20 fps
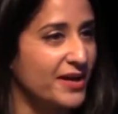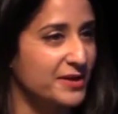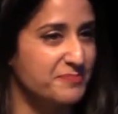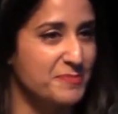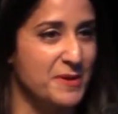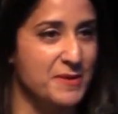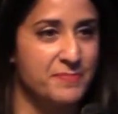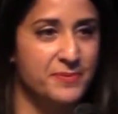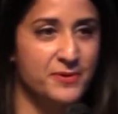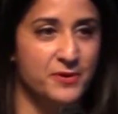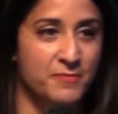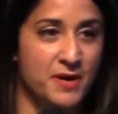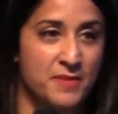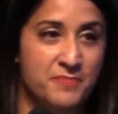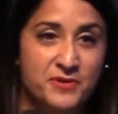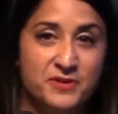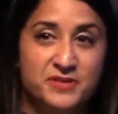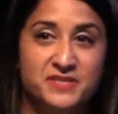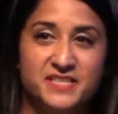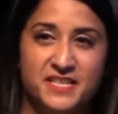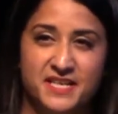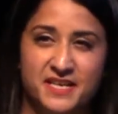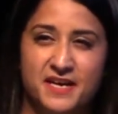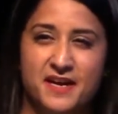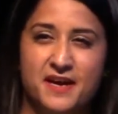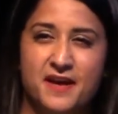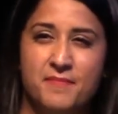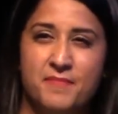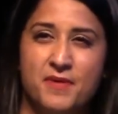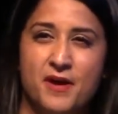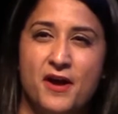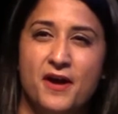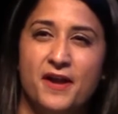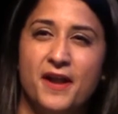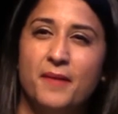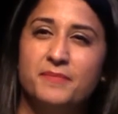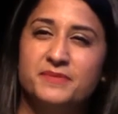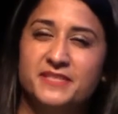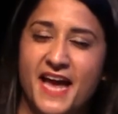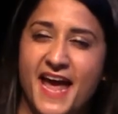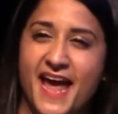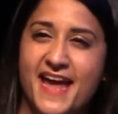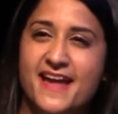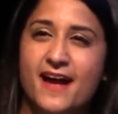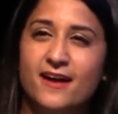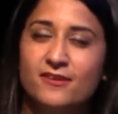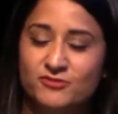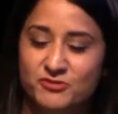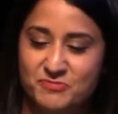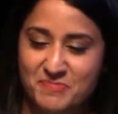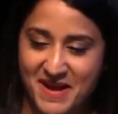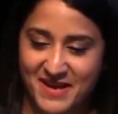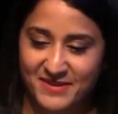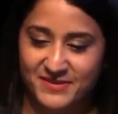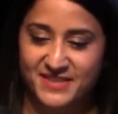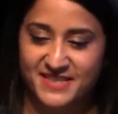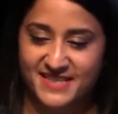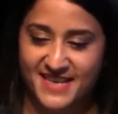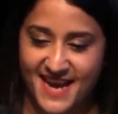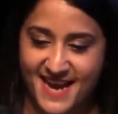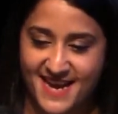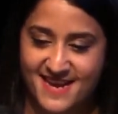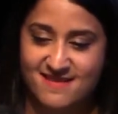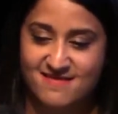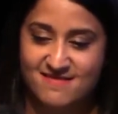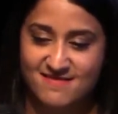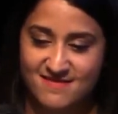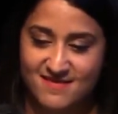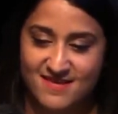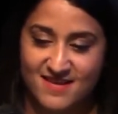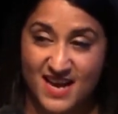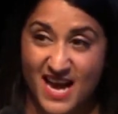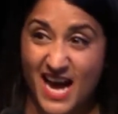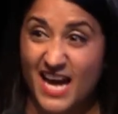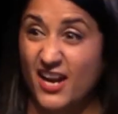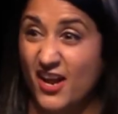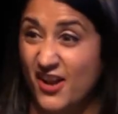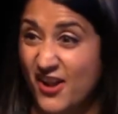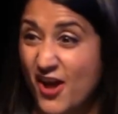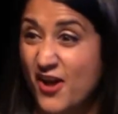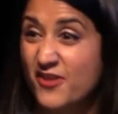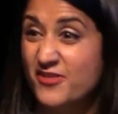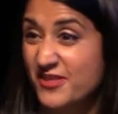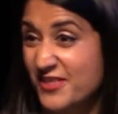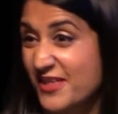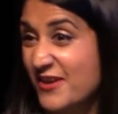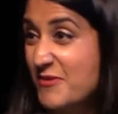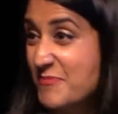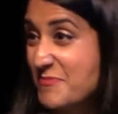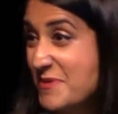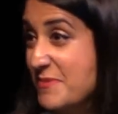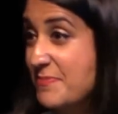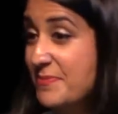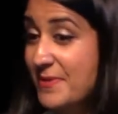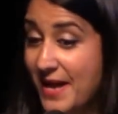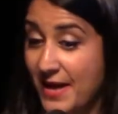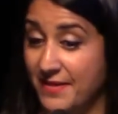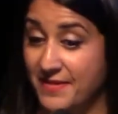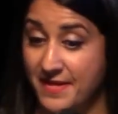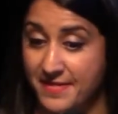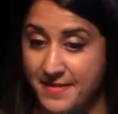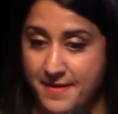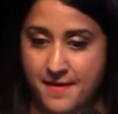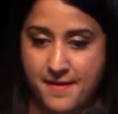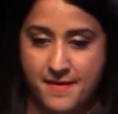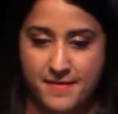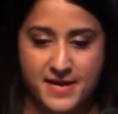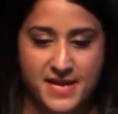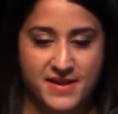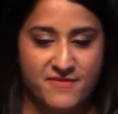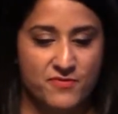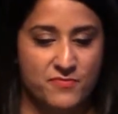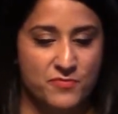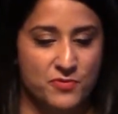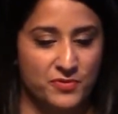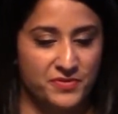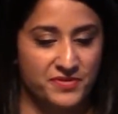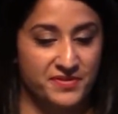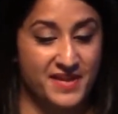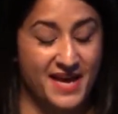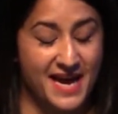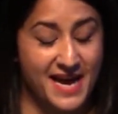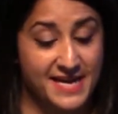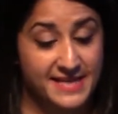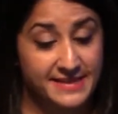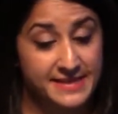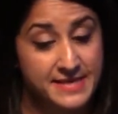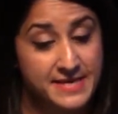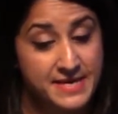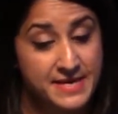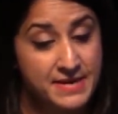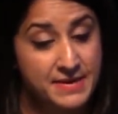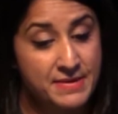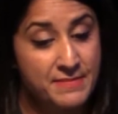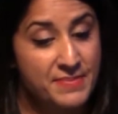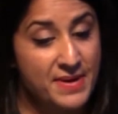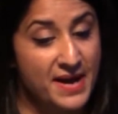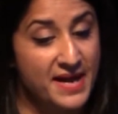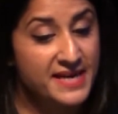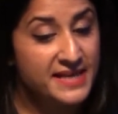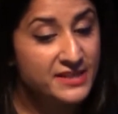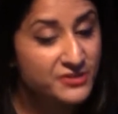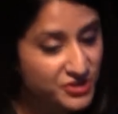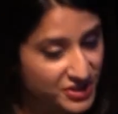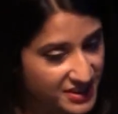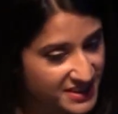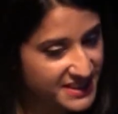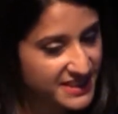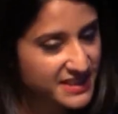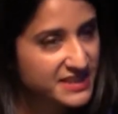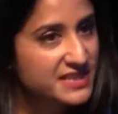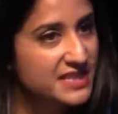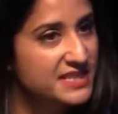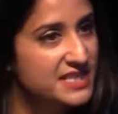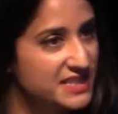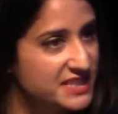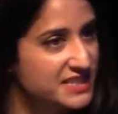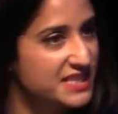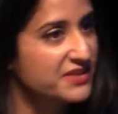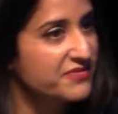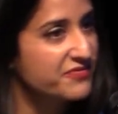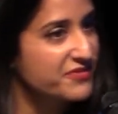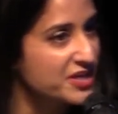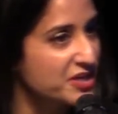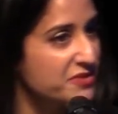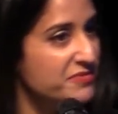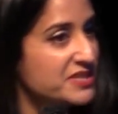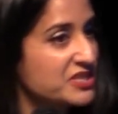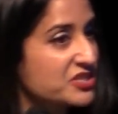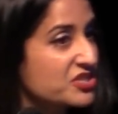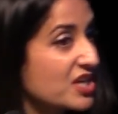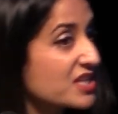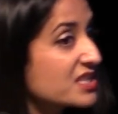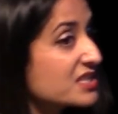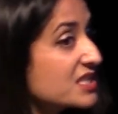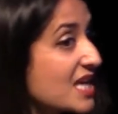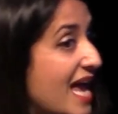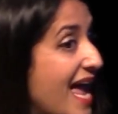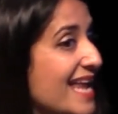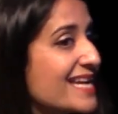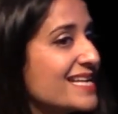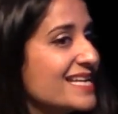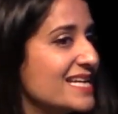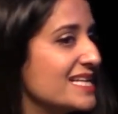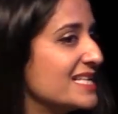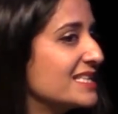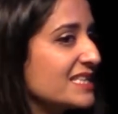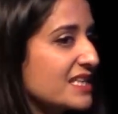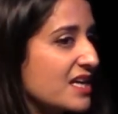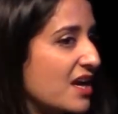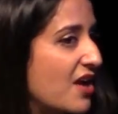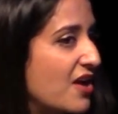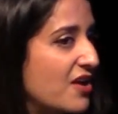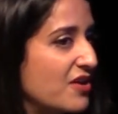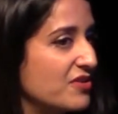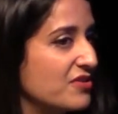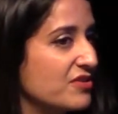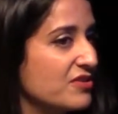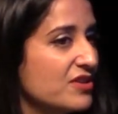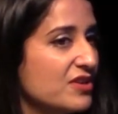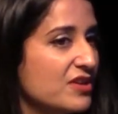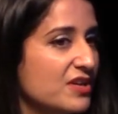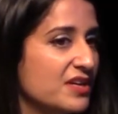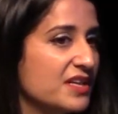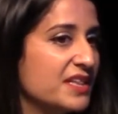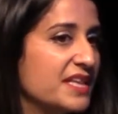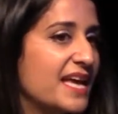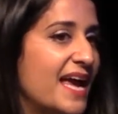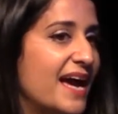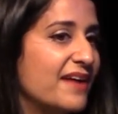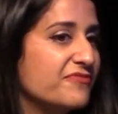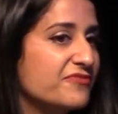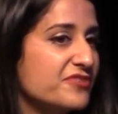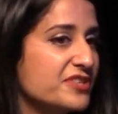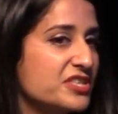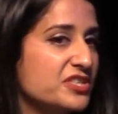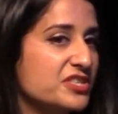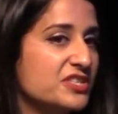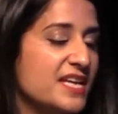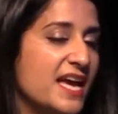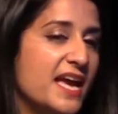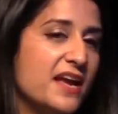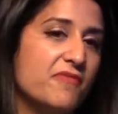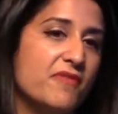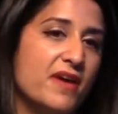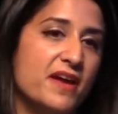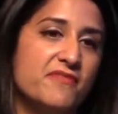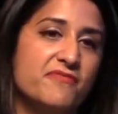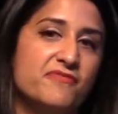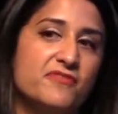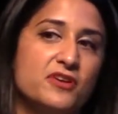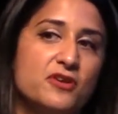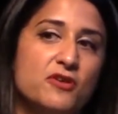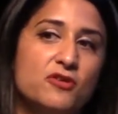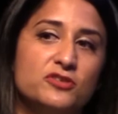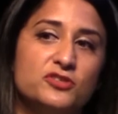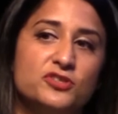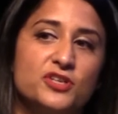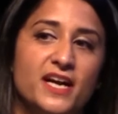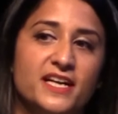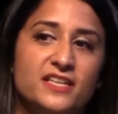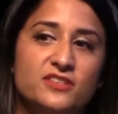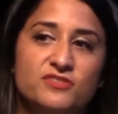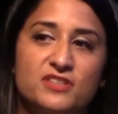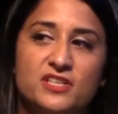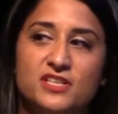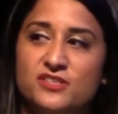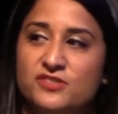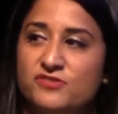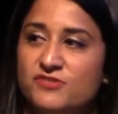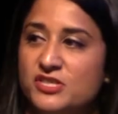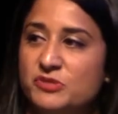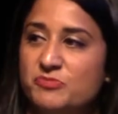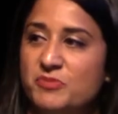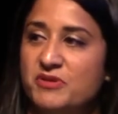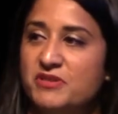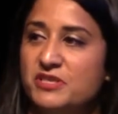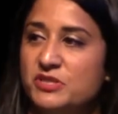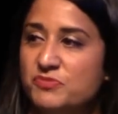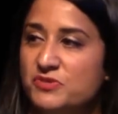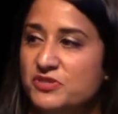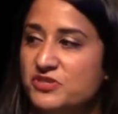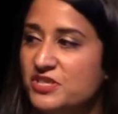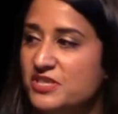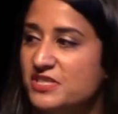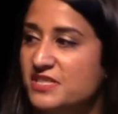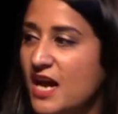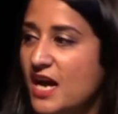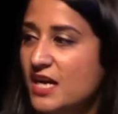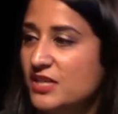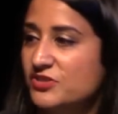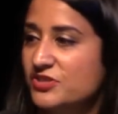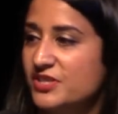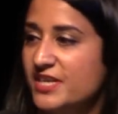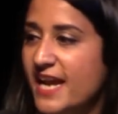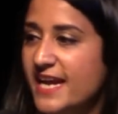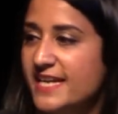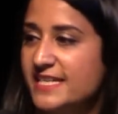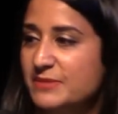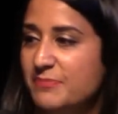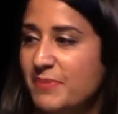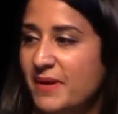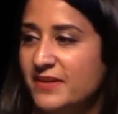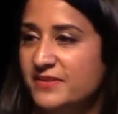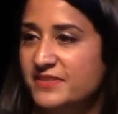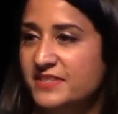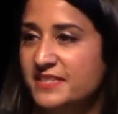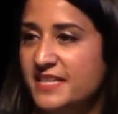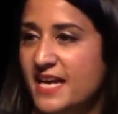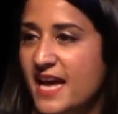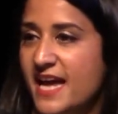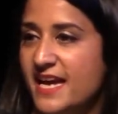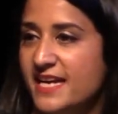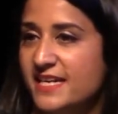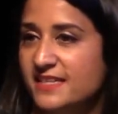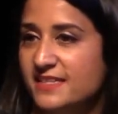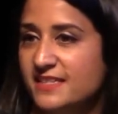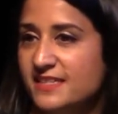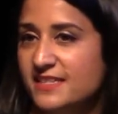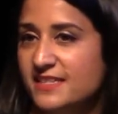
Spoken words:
had people on my books that earn up to £800 a day, and I know that there are people out there that earn even more than that. But an interesting statistic for you is just 10 years ago, the average day rate for a contractor in user experience was just £180 a day.